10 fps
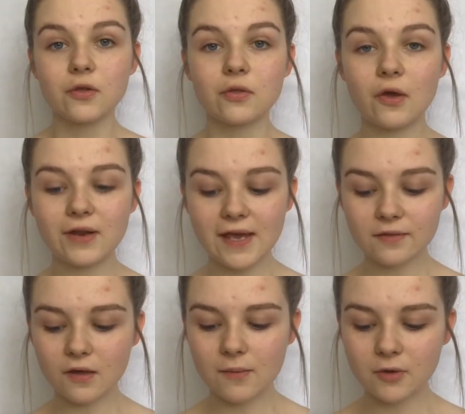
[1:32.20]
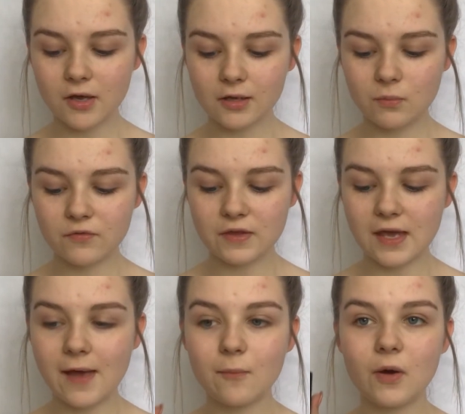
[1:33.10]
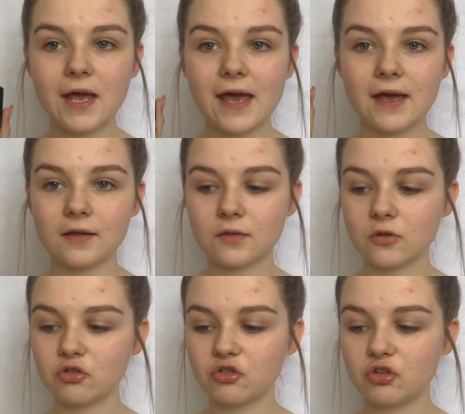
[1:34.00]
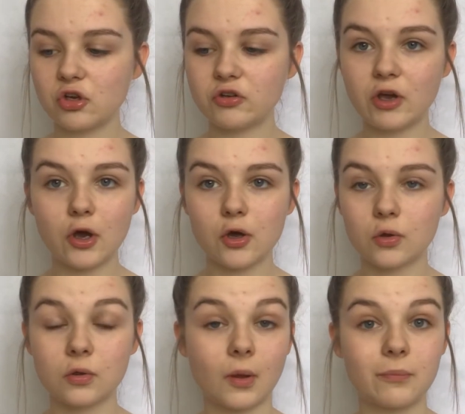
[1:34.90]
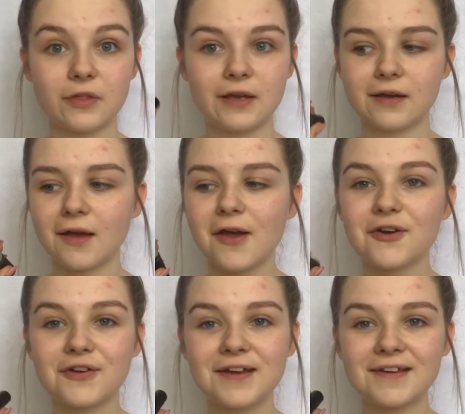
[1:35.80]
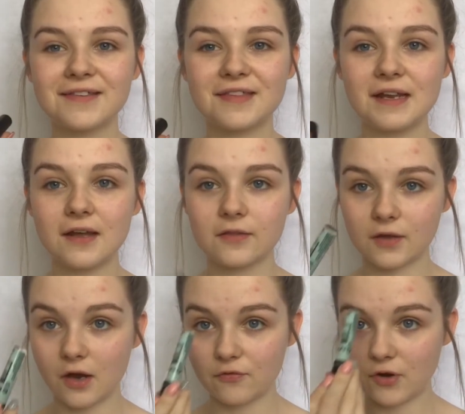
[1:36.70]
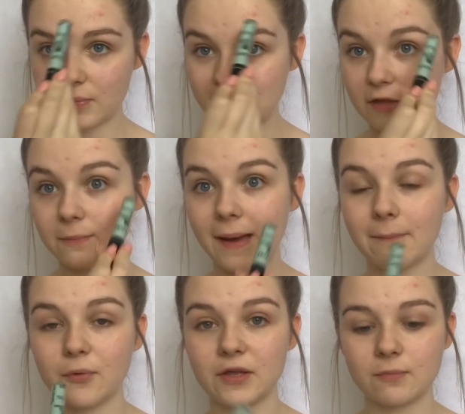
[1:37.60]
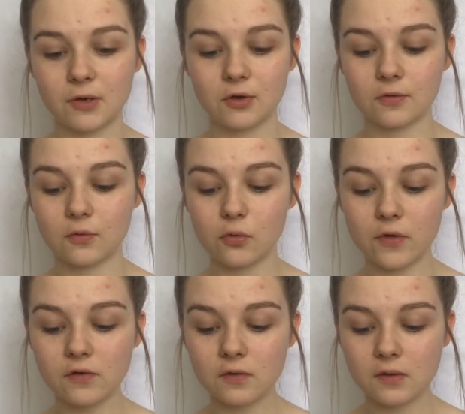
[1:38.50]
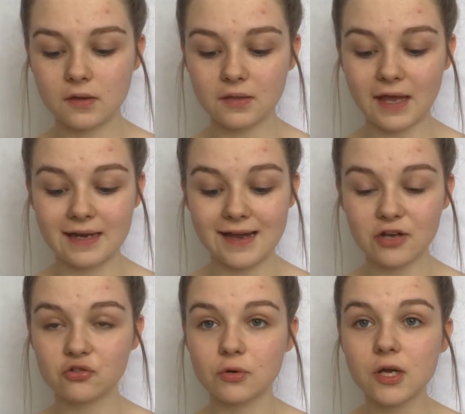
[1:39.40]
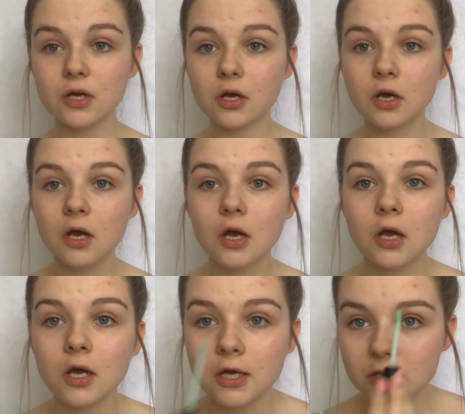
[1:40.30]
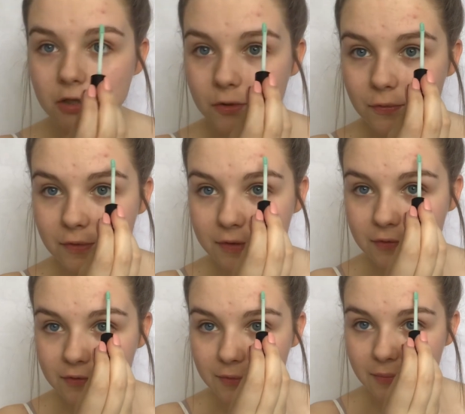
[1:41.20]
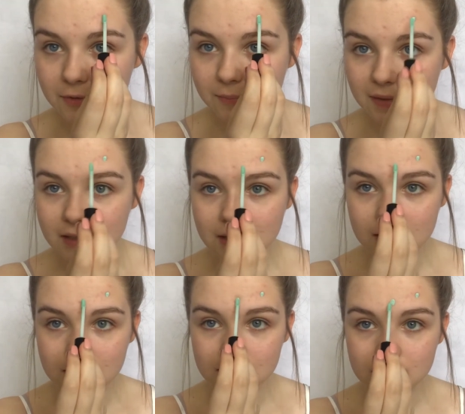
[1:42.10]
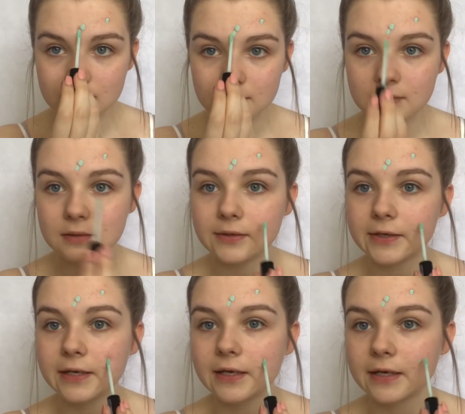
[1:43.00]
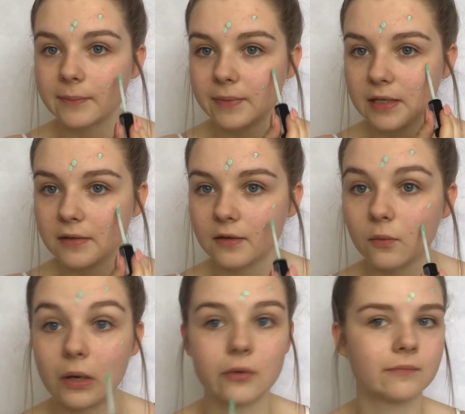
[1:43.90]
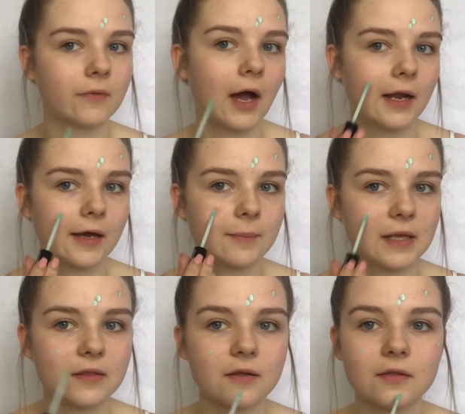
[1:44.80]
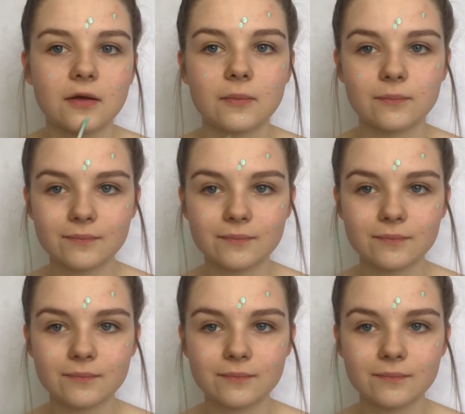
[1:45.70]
So next I'm going in with the NYX Studio something green concealer to cover up these bad boys, because although this is a natural look, you still don't want to be looking like a pizza. Well, I like a pizza, so.